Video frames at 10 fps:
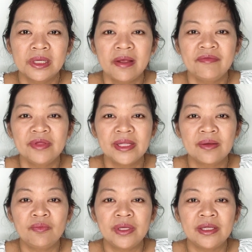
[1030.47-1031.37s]
I feel like
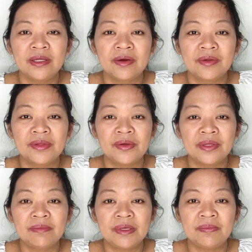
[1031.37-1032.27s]
we are the
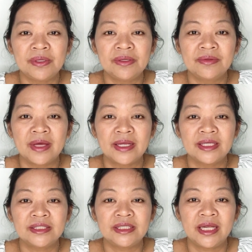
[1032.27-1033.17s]
only people that
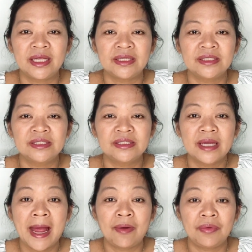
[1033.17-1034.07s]
can change
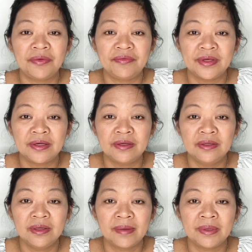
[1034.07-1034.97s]
how we
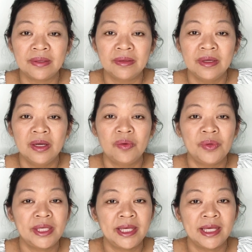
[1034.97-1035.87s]
feel. I mean,
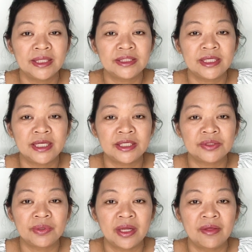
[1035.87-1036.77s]
we can't
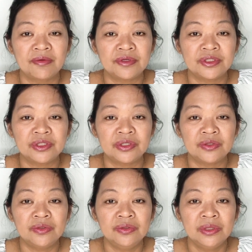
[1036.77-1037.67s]
change what others
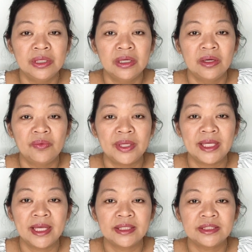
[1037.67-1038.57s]
do. We
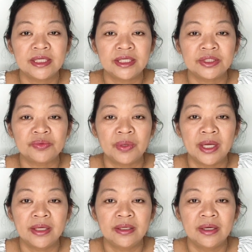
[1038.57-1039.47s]
can't change
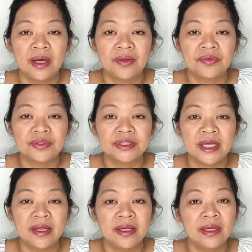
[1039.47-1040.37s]
what others
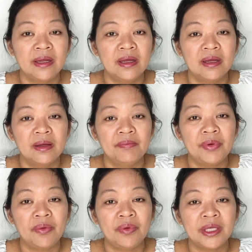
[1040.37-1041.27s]
say,
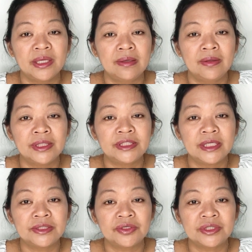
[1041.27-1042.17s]
but we can only
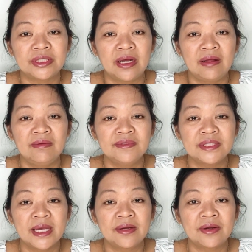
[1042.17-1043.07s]
change ourselves
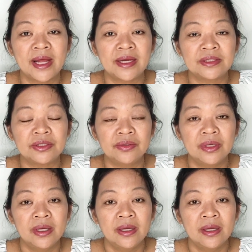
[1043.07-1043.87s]
and our attitude.